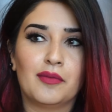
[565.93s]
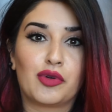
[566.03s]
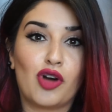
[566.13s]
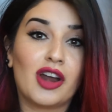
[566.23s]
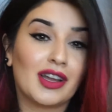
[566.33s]

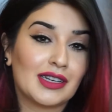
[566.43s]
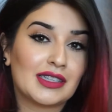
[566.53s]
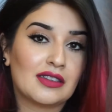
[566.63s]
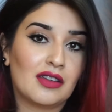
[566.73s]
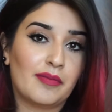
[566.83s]

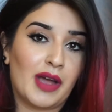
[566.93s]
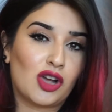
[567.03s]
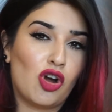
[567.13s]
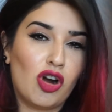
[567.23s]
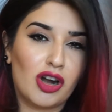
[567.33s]
products in my
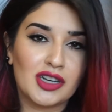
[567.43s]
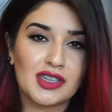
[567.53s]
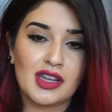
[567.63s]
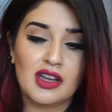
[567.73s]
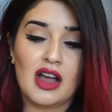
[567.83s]

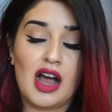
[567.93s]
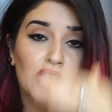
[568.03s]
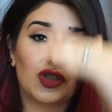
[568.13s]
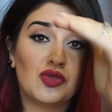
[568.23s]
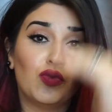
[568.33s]
cart,
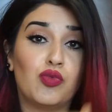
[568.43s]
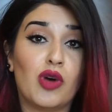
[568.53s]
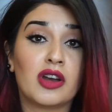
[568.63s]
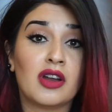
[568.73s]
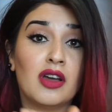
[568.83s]
I'll do
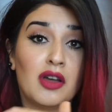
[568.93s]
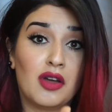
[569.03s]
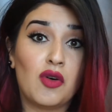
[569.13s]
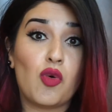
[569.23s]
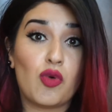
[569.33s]
one
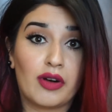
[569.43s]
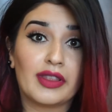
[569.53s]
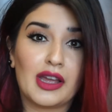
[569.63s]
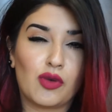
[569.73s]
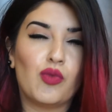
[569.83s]

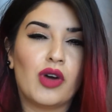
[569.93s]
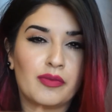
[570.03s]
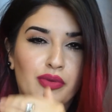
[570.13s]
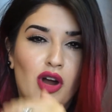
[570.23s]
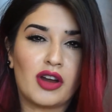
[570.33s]

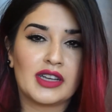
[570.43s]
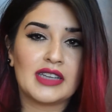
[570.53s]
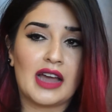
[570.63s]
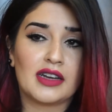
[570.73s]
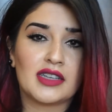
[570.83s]

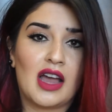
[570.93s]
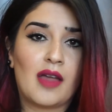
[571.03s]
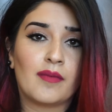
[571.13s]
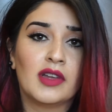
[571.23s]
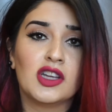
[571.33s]
product at a
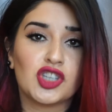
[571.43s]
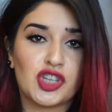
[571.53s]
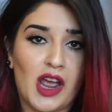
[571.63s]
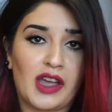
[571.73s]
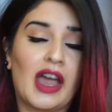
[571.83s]
time,
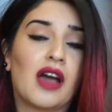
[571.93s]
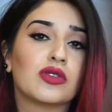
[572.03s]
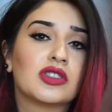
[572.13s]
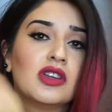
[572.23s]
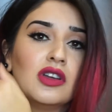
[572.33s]
check
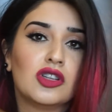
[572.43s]
out,